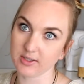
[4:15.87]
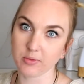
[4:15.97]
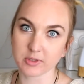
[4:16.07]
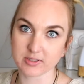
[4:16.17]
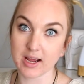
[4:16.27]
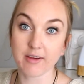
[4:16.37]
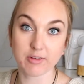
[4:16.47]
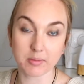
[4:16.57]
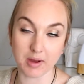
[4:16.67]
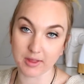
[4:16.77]
Almost
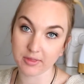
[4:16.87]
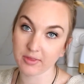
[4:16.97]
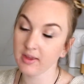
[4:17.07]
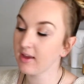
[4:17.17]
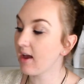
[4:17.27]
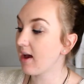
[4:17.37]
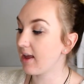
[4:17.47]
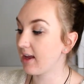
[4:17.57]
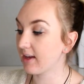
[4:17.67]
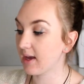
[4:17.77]
every month
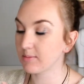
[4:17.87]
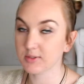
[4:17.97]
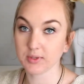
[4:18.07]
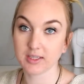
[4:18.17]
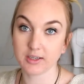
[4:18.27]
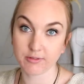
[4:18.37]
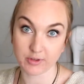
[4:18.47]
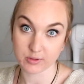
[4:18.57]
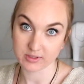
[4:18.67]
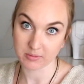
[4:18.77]
it comes with a
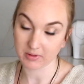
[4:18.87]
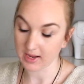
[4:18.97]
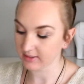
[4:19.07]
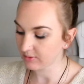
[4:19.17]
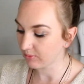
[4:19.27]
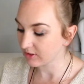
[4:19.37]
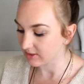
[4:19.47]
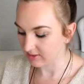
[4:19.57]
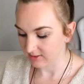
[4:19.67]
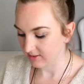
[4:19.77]
diffuser blend, which
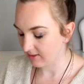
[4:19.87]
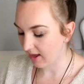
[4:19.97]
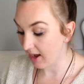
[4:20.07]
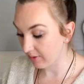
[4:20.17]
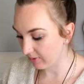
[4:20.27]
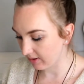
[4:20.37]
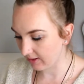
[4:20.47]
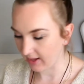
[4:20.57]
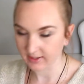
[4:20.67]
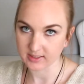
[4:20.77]
is I really
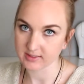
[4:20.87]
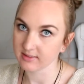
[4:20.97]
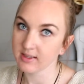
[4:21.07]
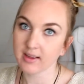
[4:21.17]
like because